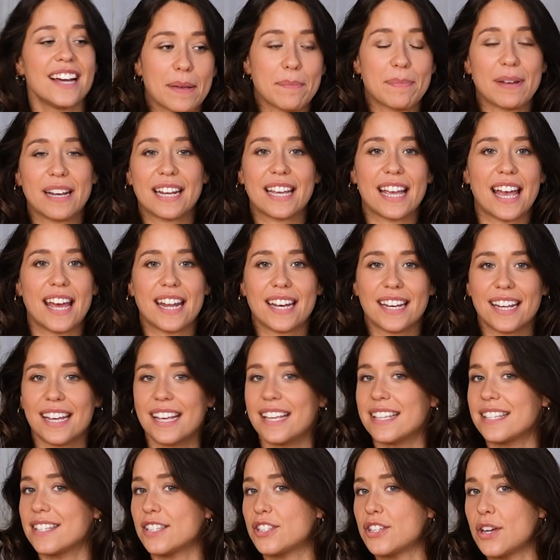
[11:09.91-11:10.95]
but again,
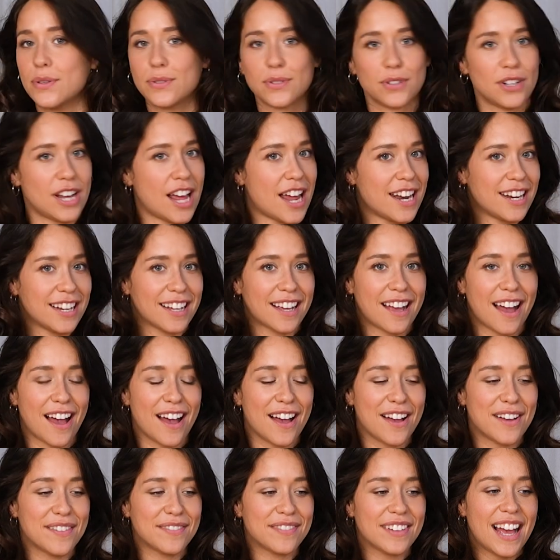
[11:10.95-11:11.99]
it's a total learning
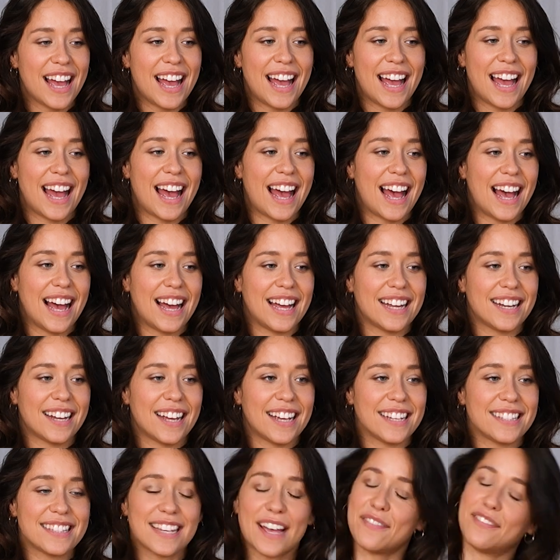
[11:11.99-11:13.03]
curve and
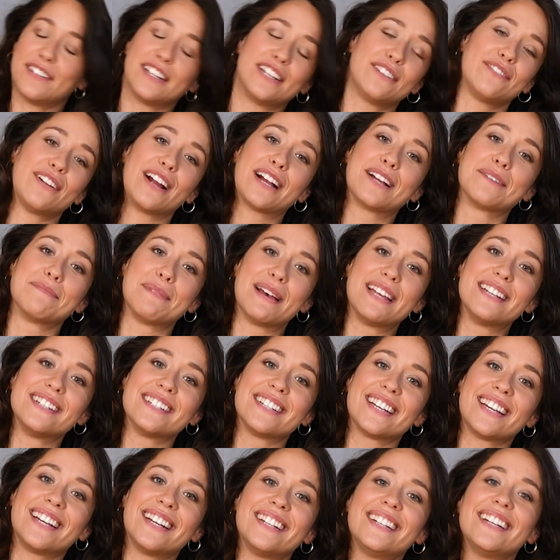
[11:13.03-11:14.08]
I definitely recommend
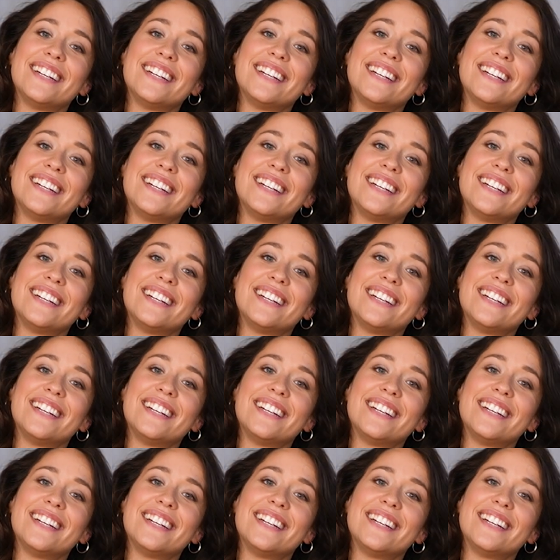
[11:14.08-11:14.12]
it.